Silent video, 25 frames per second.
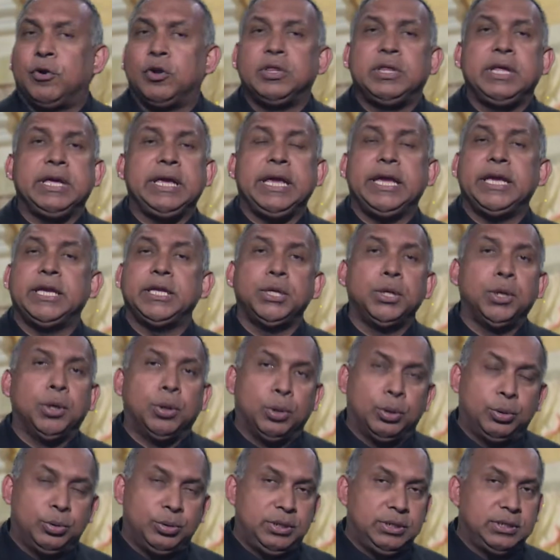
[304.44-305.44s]
the
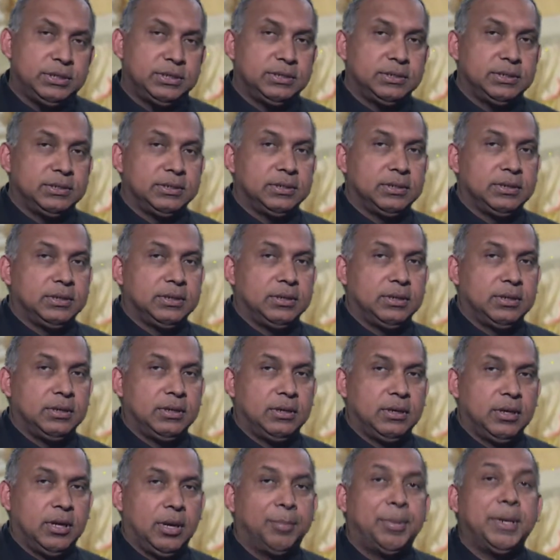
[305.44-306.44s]
ignored,
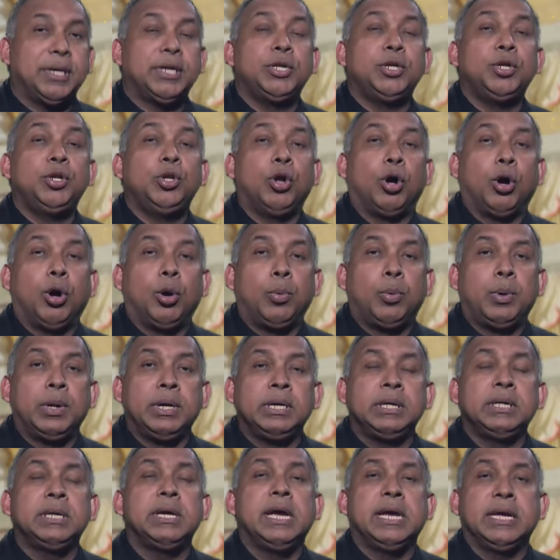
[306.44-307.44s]
but no
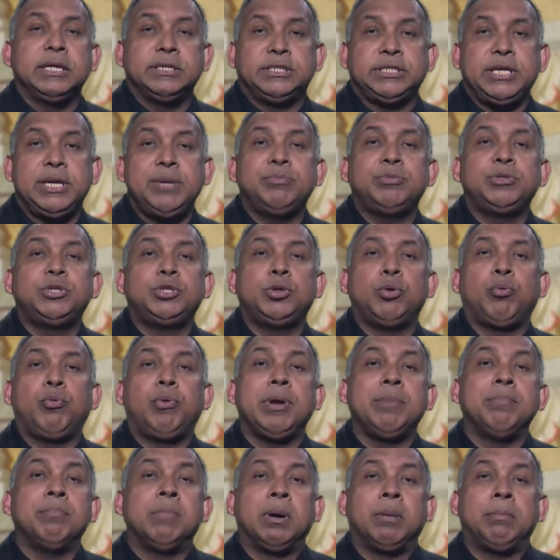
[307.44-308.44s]
one seems to
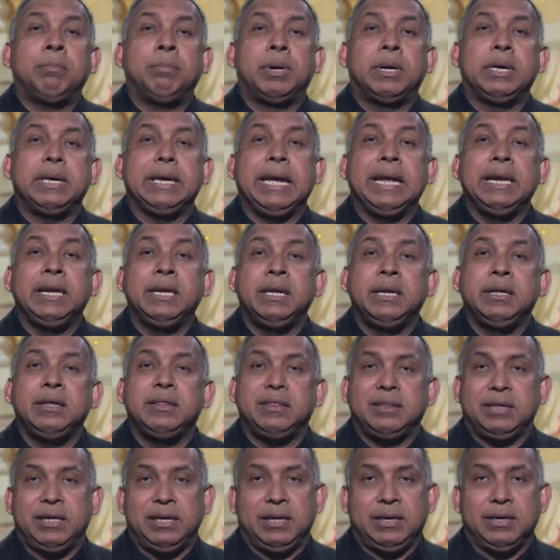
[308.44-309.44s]
remember
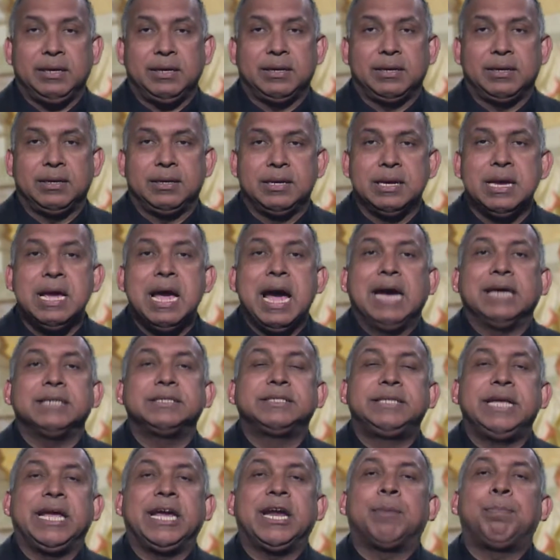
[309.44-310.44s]
anything as
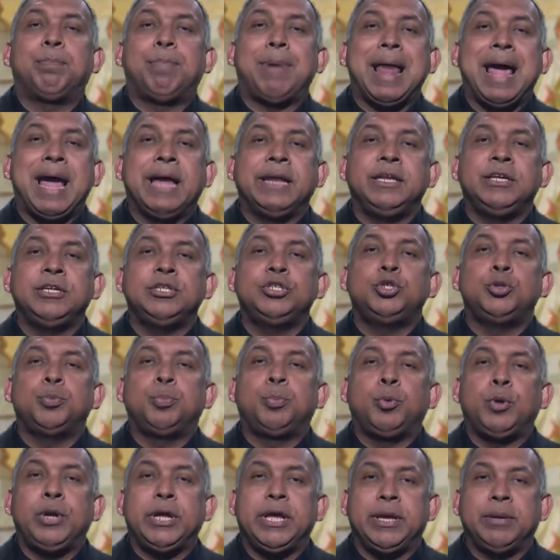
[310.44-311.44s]
they are planning to
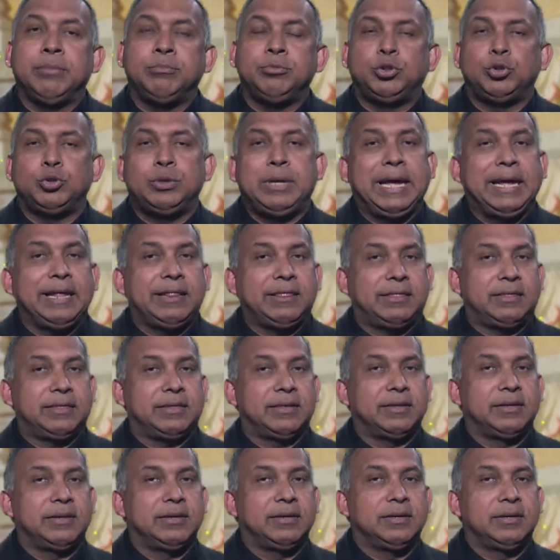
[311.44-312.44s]
put him to death.
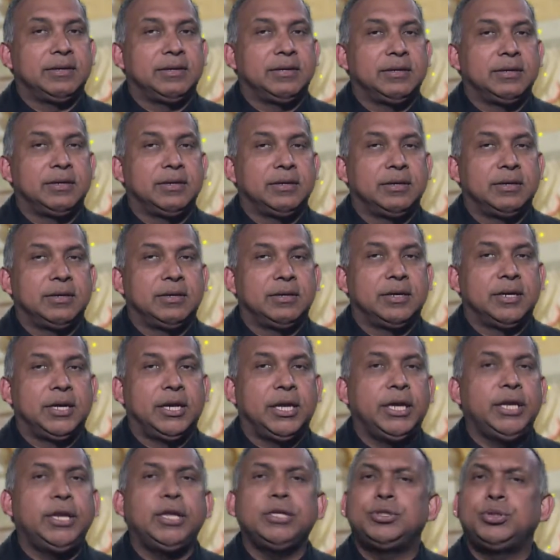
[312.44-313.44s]

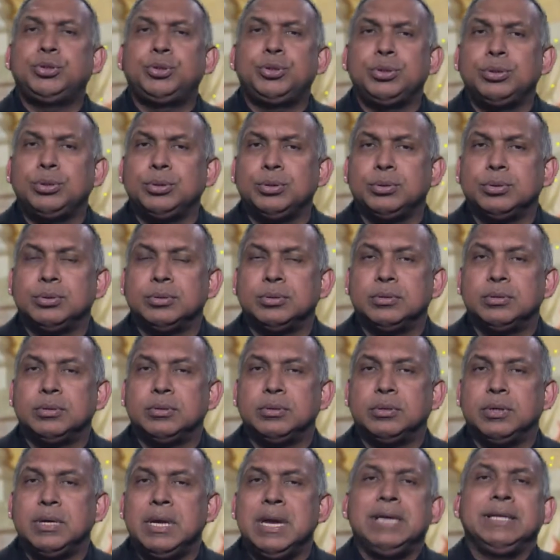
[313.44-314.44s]
It is true
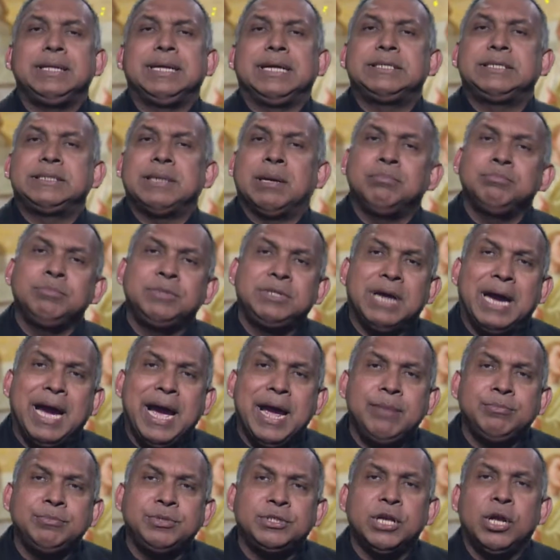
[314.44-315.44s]
that
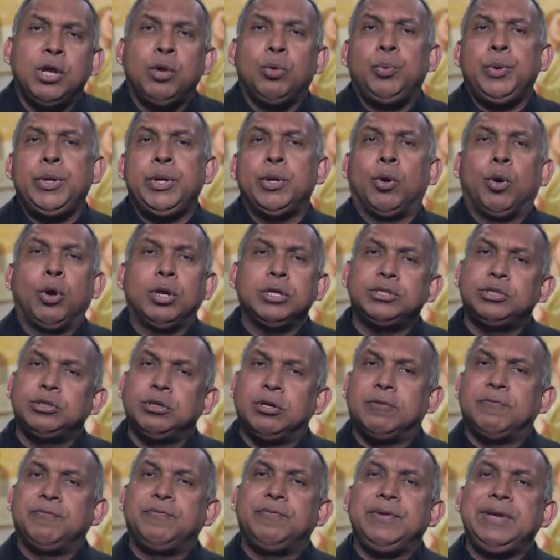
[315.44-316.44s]
sometimes we
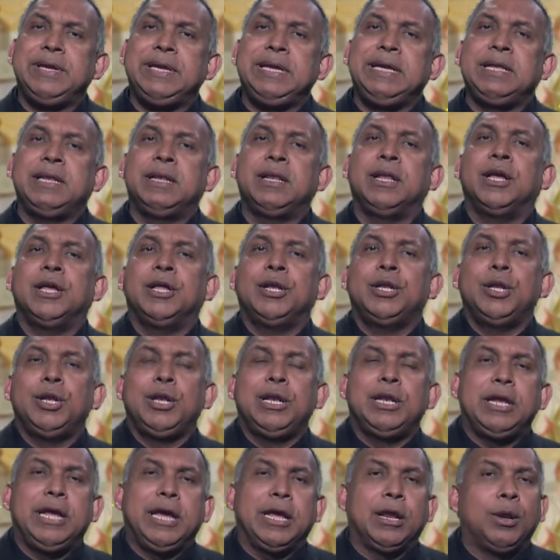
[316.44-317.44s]
also feel
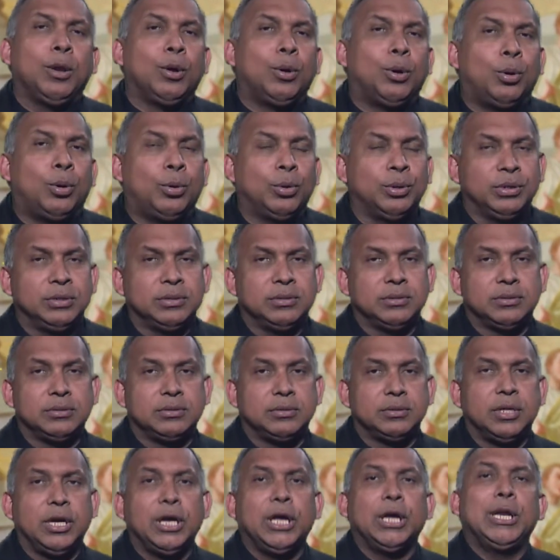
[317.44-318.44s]
alone,
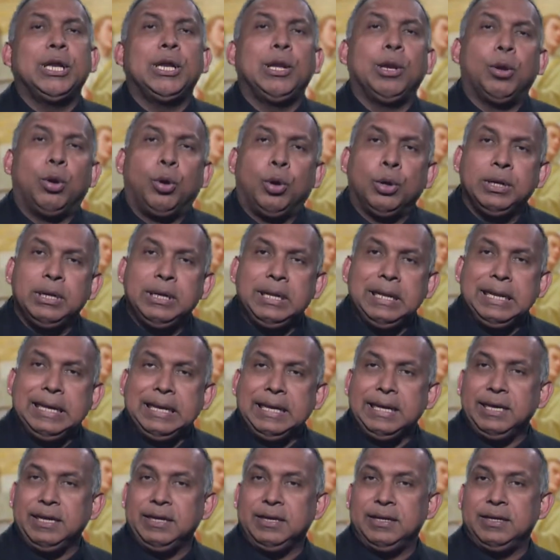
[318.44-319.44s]
lonely.